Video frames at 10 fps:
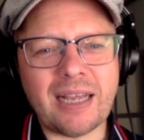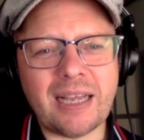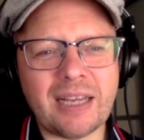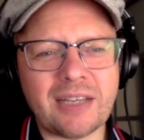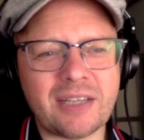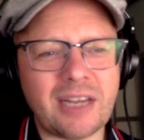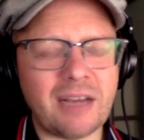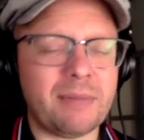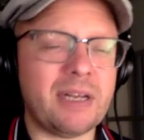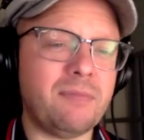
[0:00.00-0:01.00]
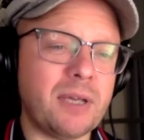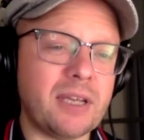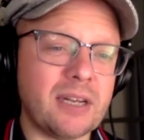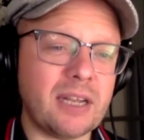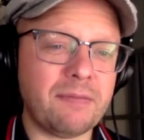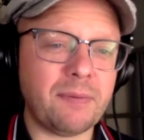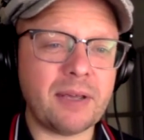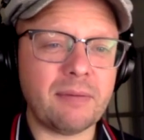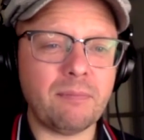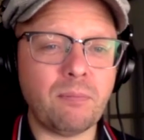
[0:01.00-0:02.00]
if we
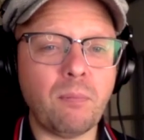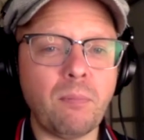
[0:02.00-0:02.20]
can